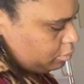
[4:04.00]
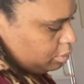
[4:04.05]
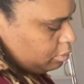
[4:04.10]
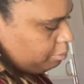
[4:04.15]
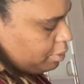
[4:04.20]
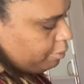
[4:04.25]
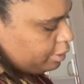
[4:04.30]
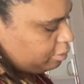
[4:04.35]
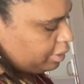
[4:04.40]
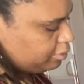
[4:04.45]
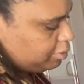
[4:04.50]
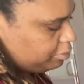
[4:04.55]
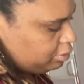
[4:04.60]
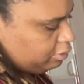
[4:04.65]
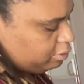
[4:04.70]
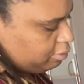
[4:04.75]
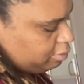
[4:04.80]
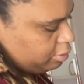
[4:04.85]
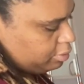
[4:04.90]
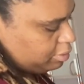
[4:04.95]
of
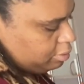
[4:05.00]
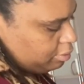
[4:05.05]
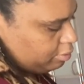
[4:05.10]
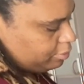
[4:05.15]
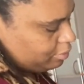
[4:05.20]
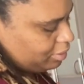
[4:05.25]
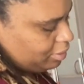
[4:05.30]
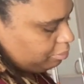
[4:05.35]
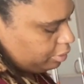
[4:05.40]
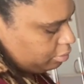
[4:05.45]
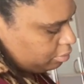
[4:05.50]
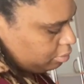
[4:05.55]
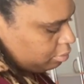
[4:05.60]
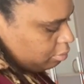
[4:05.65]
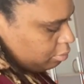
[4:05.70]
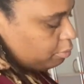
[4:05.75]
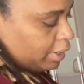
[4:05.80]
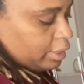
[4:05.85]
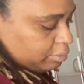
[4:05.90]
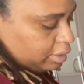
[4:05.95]
his lock,
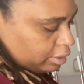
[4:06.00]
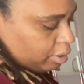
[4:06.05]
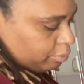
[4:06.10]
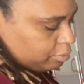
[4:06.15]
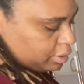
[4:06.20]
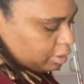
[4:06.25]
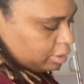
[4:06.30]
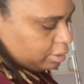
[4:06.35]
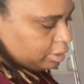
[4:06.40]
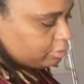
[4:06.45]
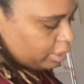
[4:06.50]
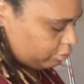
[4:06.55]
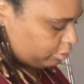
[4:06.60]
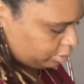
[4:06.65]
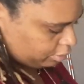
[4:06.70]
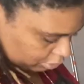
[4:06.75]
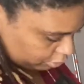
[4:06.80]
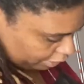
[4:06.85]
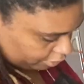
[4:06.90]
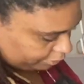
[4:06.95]
or
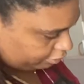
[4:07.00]
the